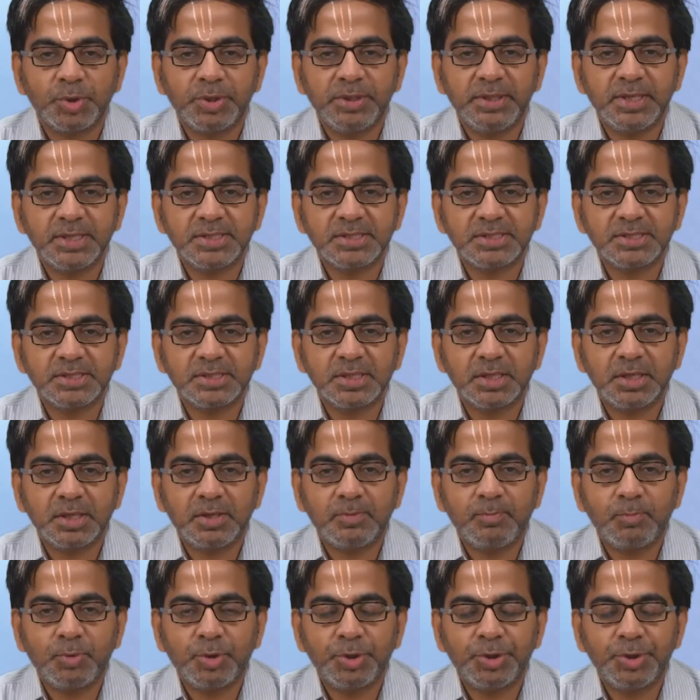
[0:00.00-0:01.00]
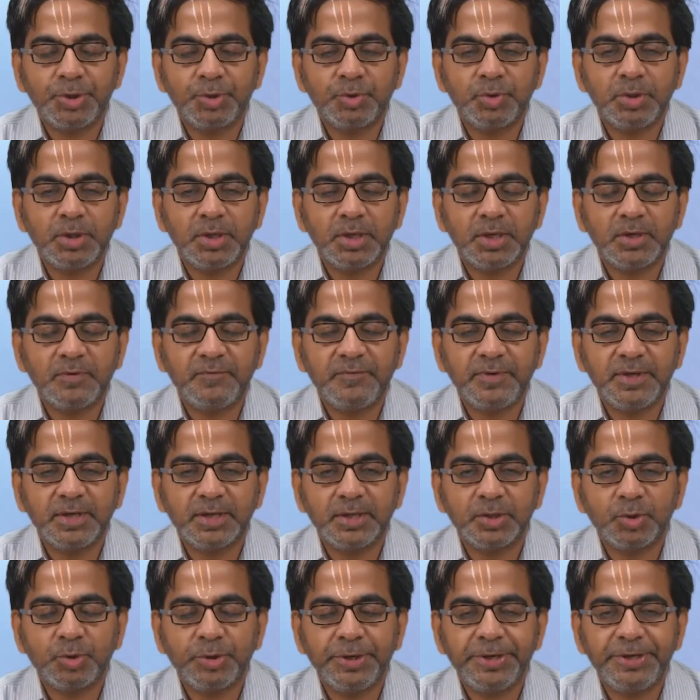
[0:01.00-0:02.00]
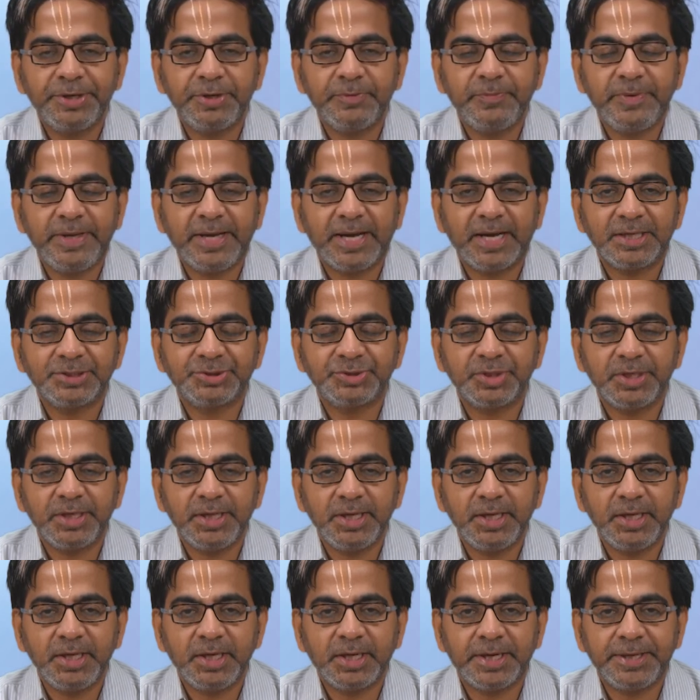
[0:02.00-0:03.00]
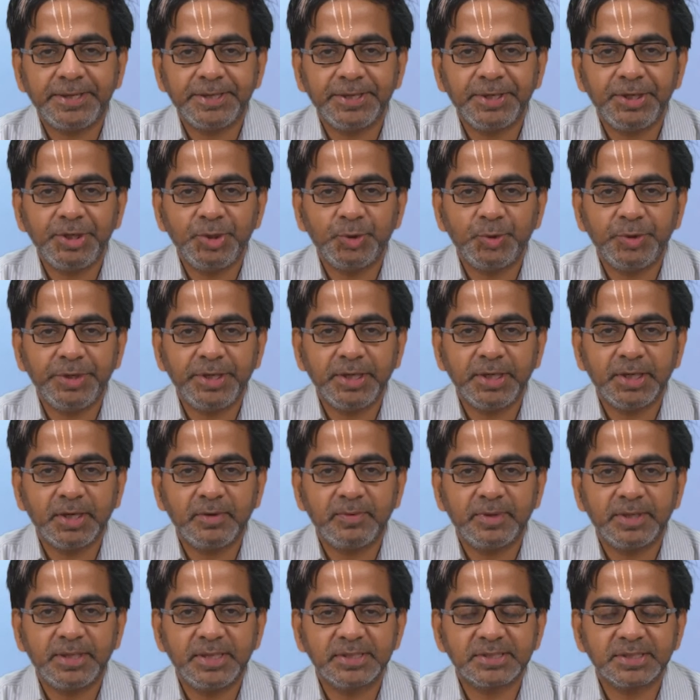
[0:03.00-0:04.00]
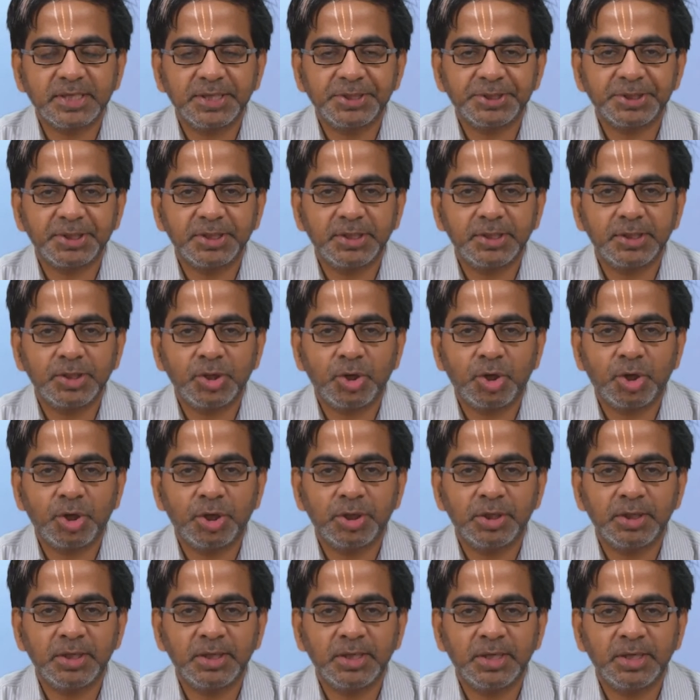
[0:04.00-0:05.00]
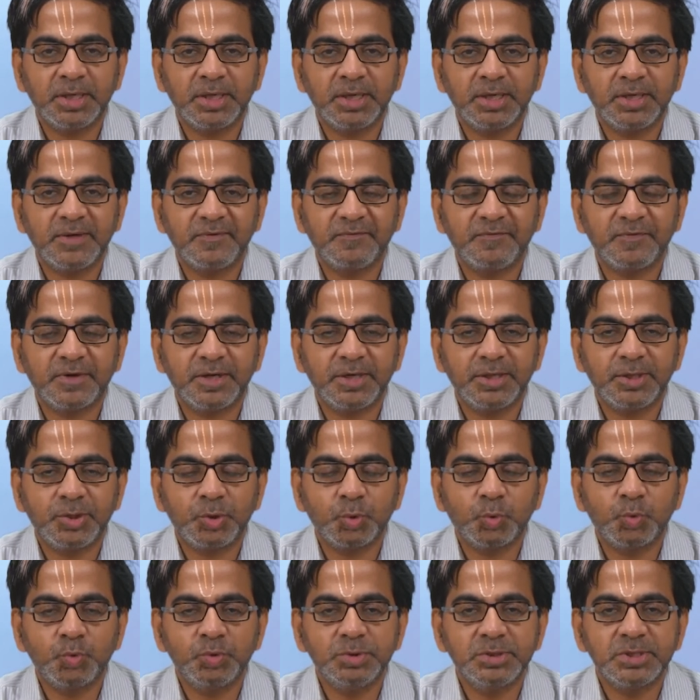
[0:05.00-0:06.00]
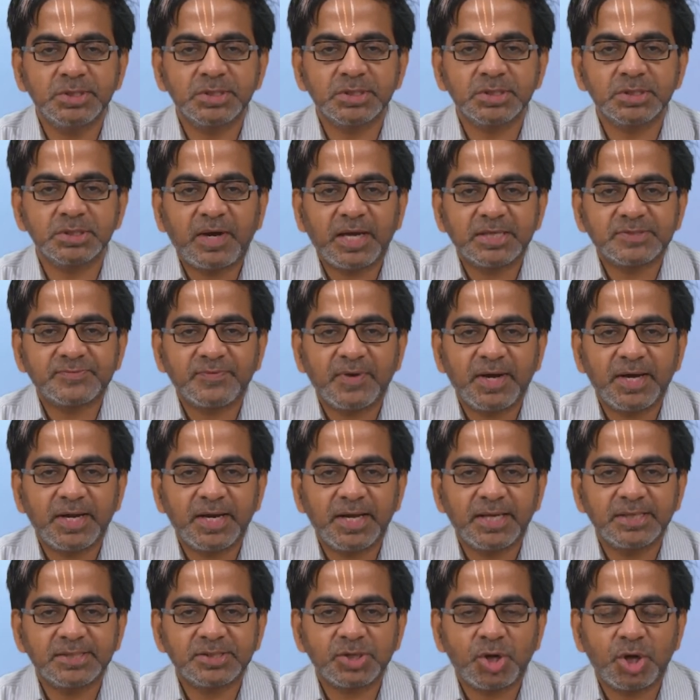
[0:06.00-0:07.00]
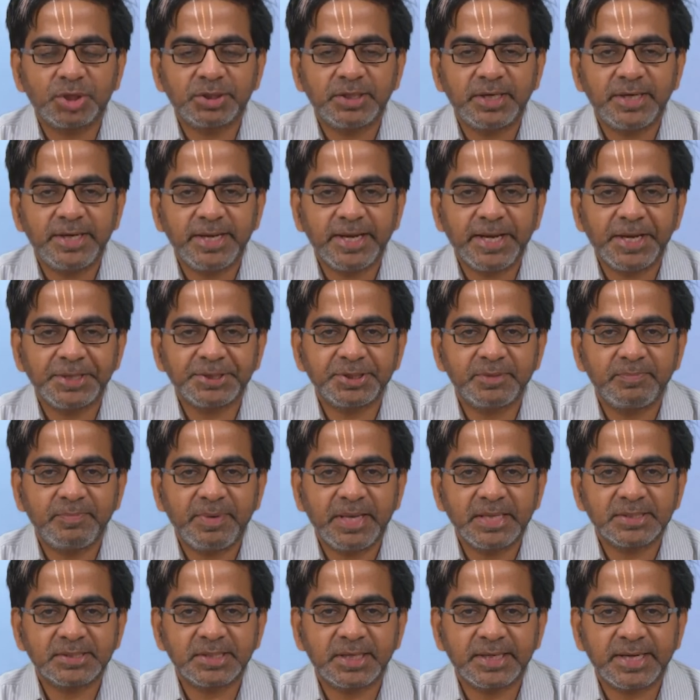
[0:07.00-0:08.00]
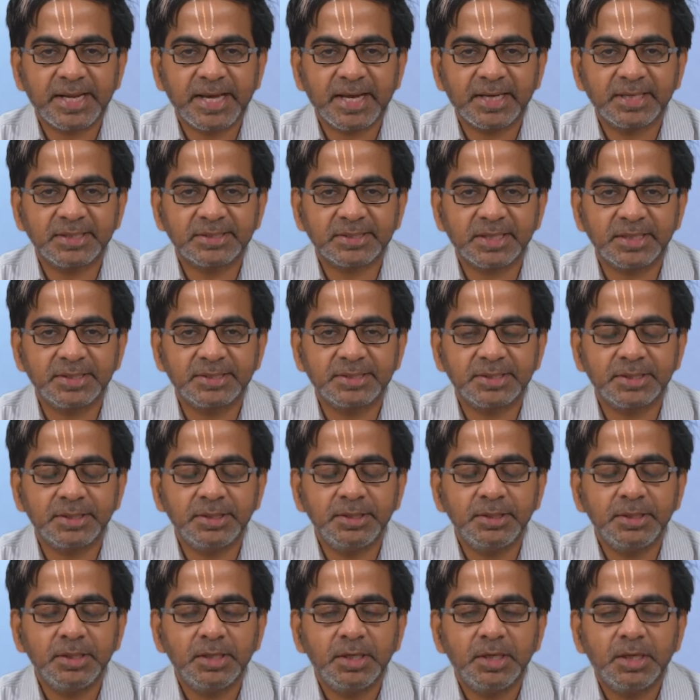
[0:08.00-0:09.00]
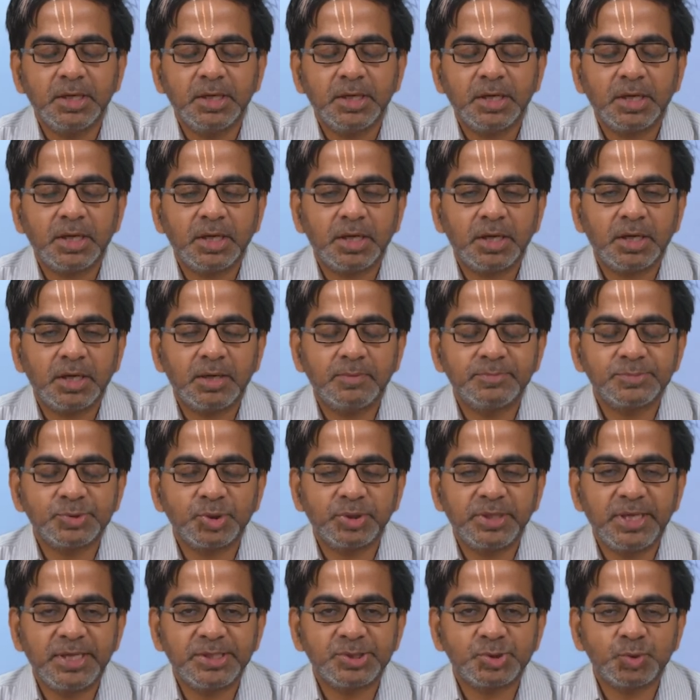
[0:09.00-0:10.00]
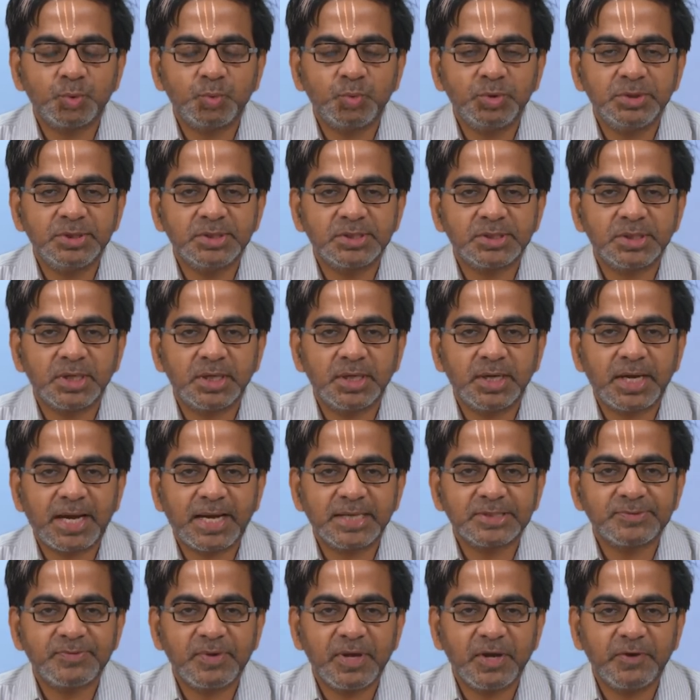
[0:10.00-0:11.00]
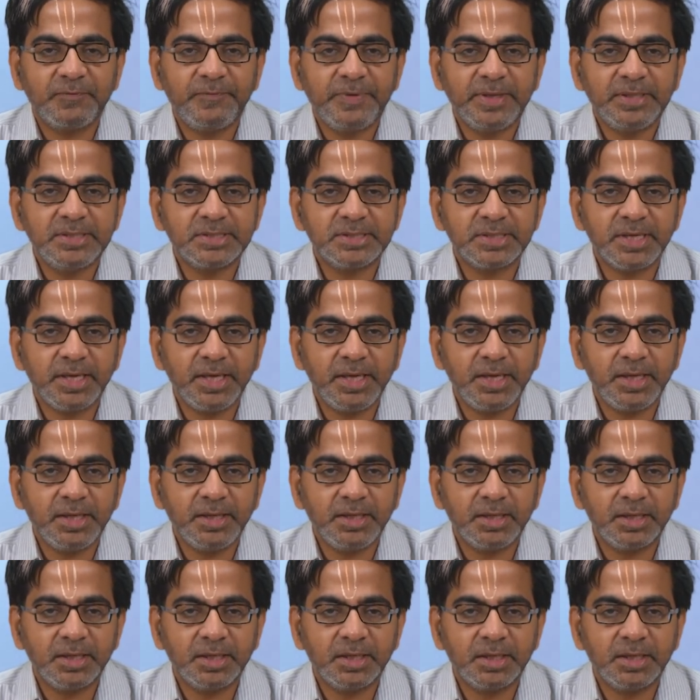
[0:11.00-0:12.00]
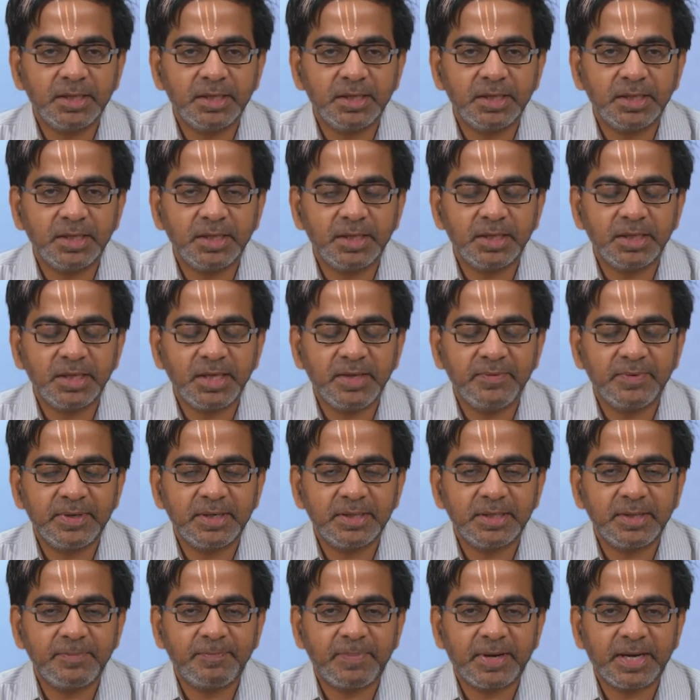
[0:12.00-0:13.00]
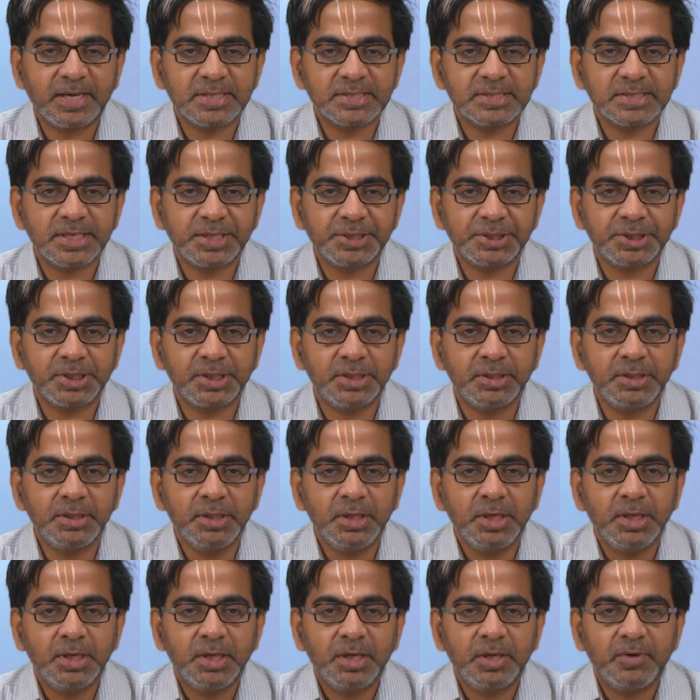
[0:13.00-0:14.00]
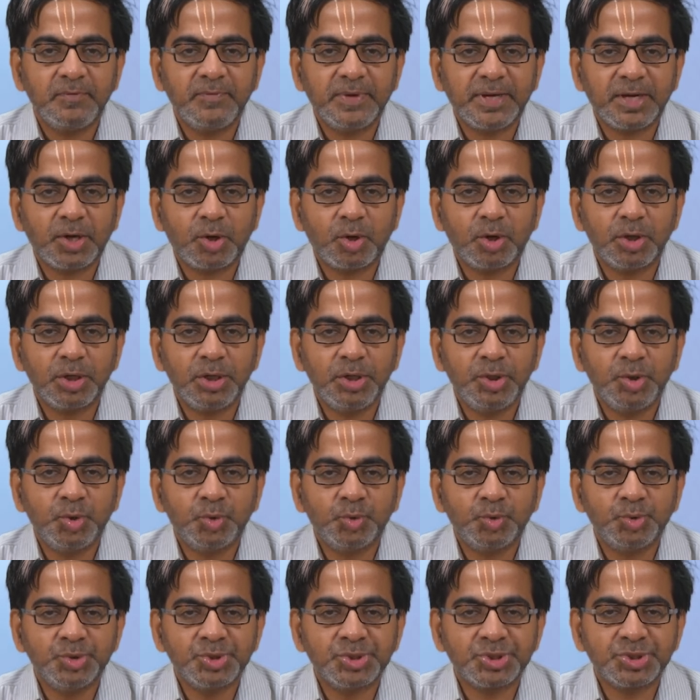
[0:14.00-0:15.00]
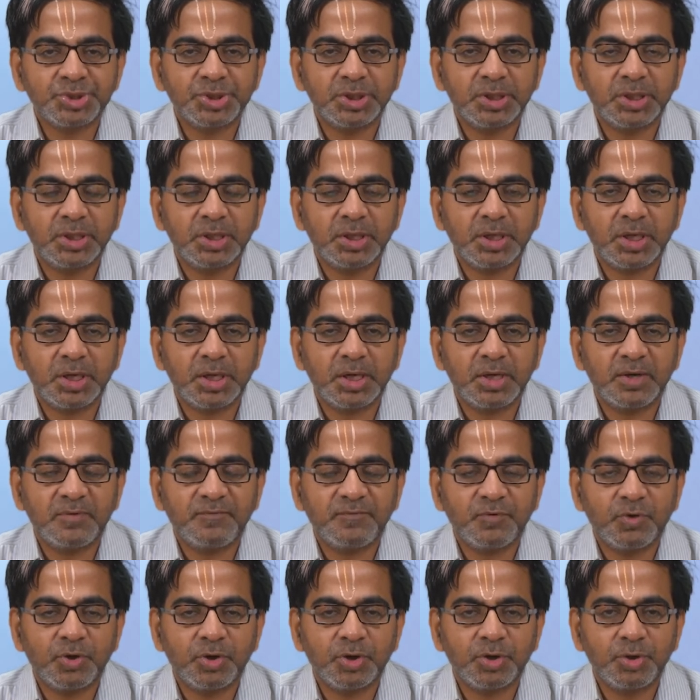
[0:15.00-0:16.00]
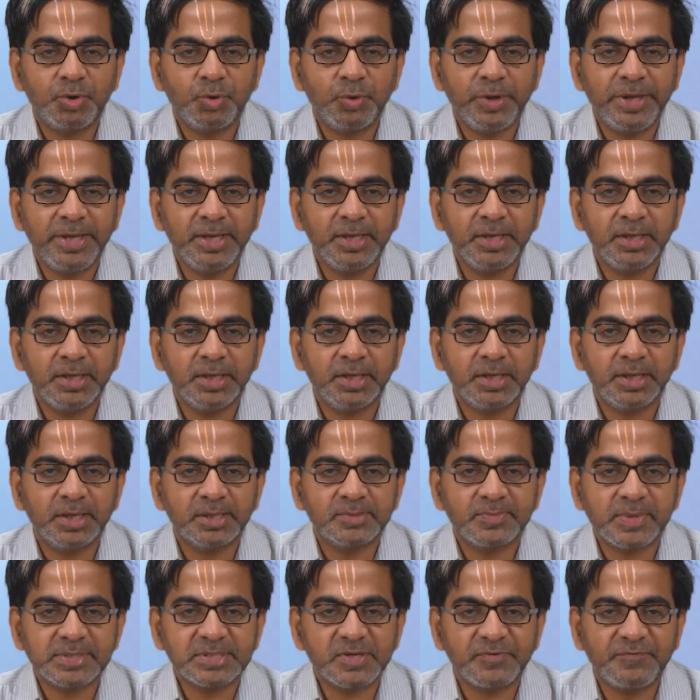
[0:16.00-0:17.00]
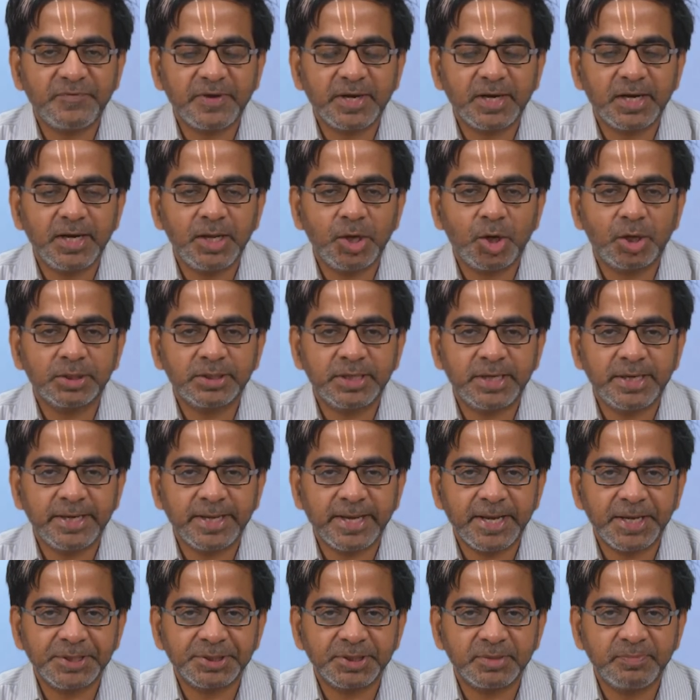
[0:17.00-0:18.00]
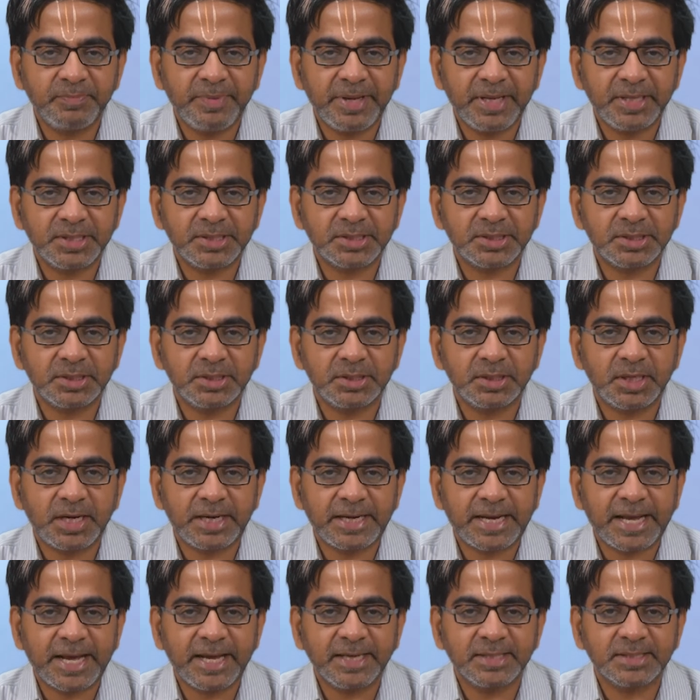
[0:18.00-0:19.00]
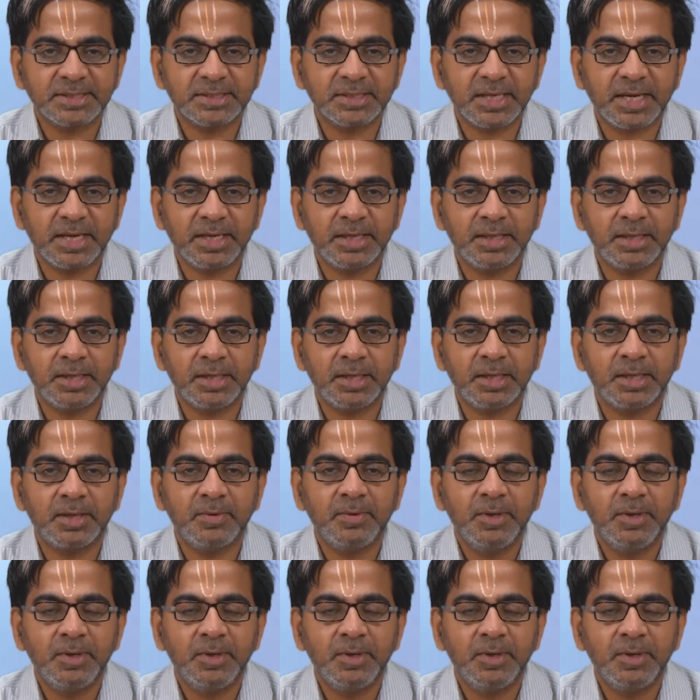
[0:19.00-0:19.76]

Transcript: In this module we are going to be actually continuing our discussion on the different tools as far as authentication based attack is concerned. So, these tools as we have been seeing even in the past session were all used for doing specifically authentication based attacks, and